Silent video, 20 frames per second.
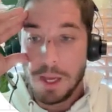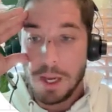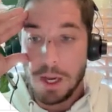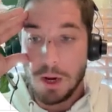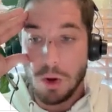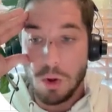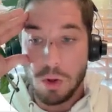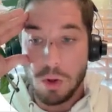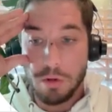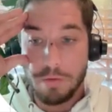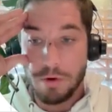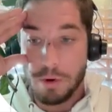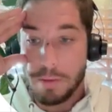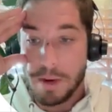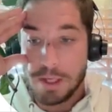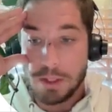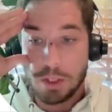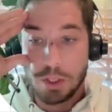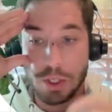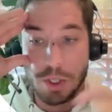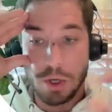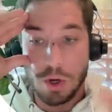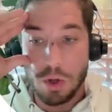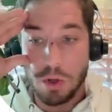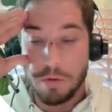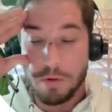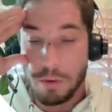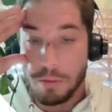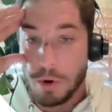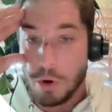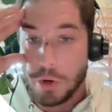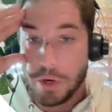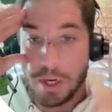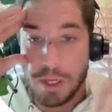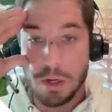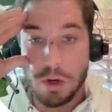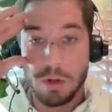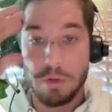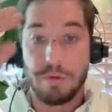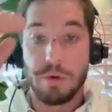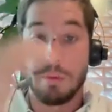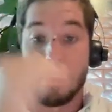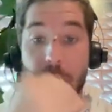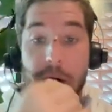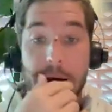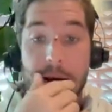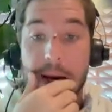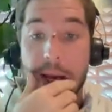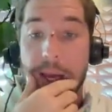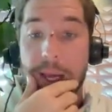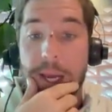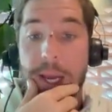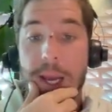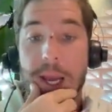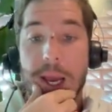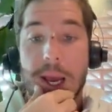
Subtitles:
in all of your messaging, all of your marketing, all of your branding,